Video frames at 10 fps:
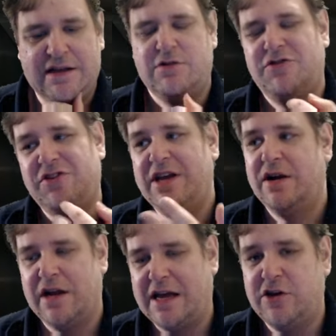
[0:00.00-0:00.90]

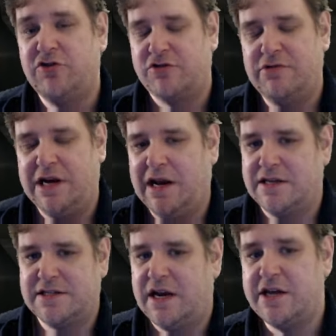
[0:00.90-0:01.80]
Zeal, I used to really like
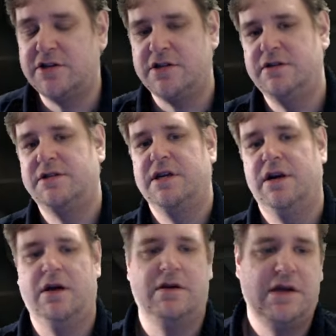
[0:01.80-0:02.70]
Zeal. I used to use Zeal a
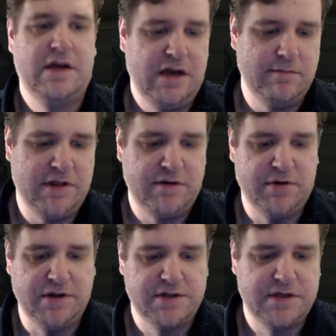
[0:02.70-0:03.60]
lot in Mythic
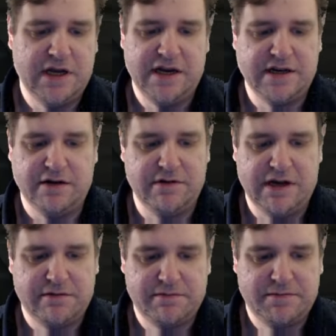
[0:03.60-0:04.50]
Plus, and I don't
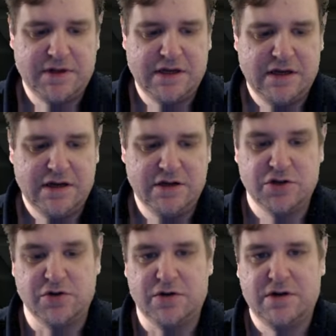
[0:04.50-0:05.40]
now
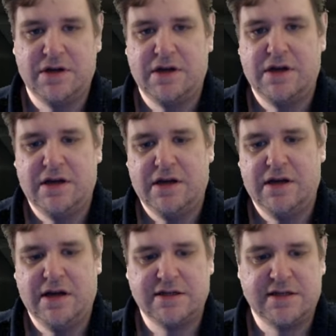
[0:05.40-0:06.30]
at all.
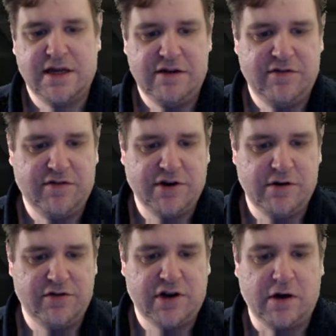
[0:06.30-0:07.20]
Uh, as I say, even if I don't
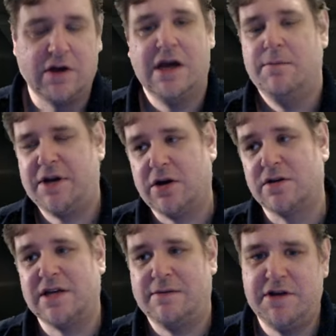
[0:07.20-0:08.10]
use the cloak.
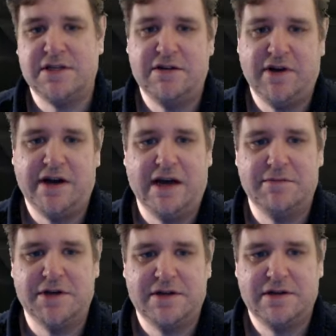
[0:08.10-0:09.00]
Because I'm using Divine
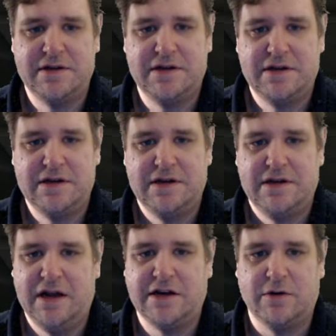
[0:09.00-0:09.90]
Hammer,
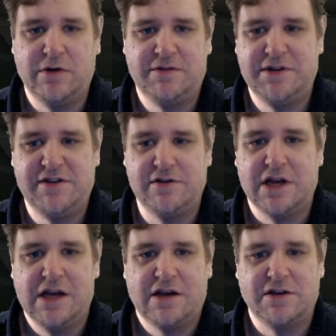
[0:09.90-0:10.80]
and I don't want it to be too...
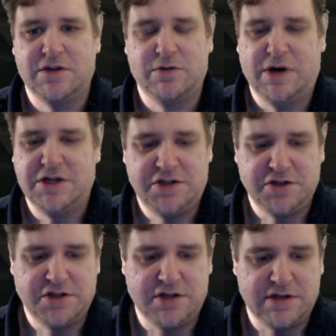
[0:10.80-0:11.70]
Because otherwise it's
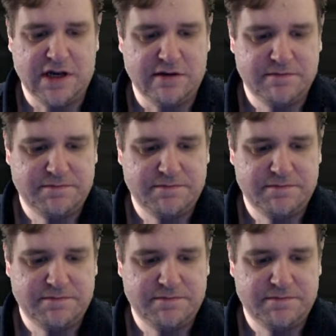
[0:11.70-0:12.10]
just too slow.